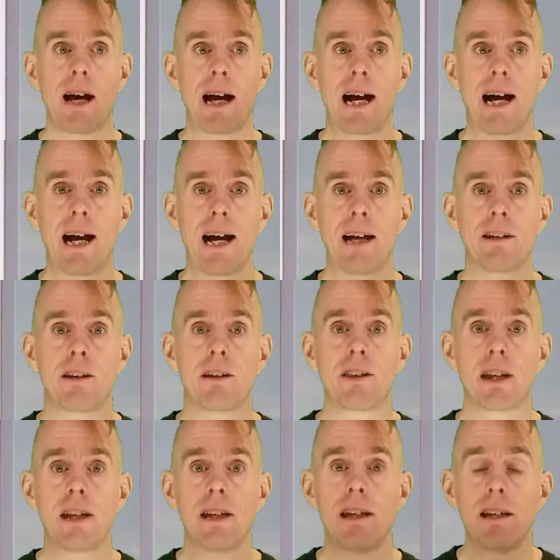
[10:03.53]
and
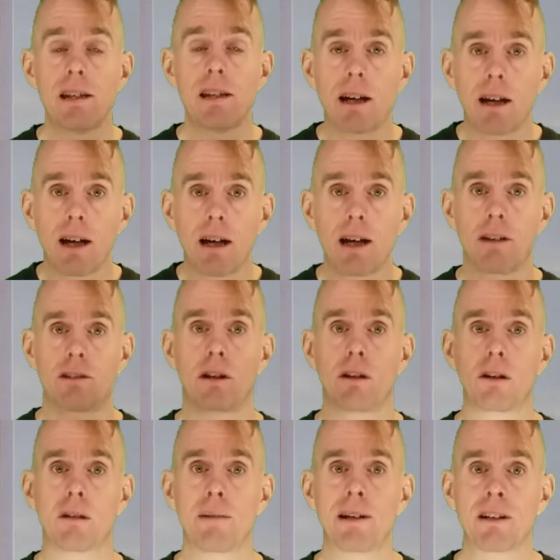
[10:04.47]
the
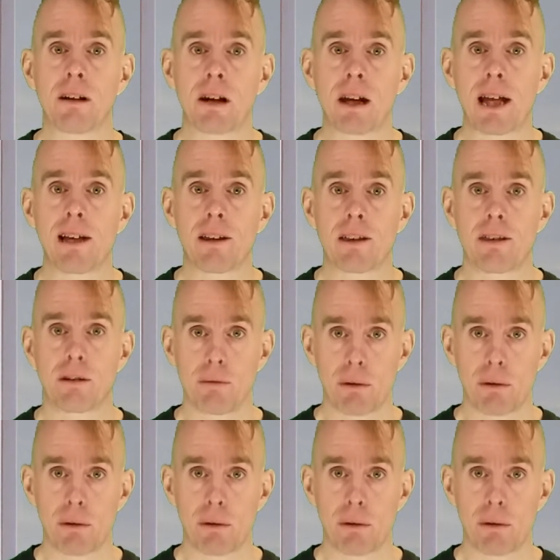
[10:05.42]
total amount of length